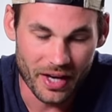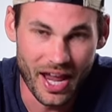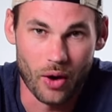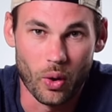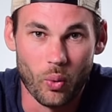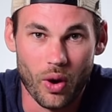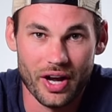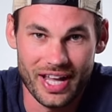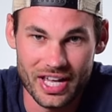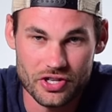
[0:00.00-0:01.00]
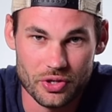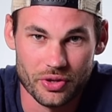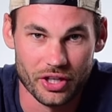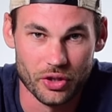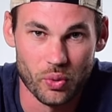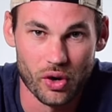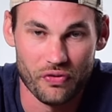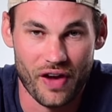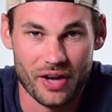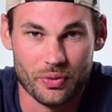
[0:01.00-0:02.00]
Now, one issue that you will
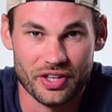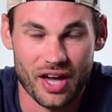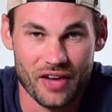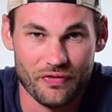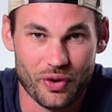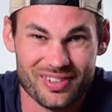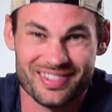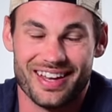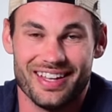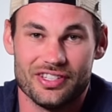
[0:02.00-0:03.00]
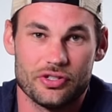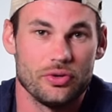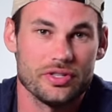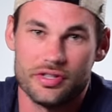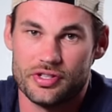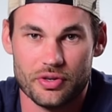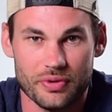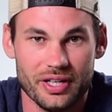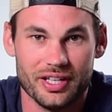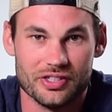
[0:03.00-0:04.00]
find with the iPhone is that as soon as the
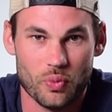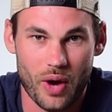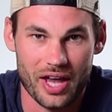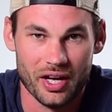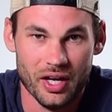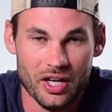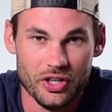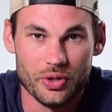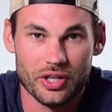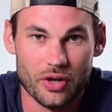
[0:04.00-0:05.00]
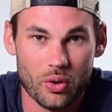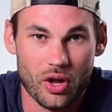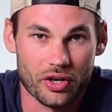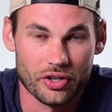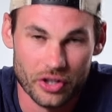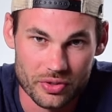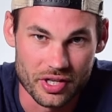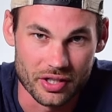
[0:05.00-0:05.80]
screen gets wet, you can no longer use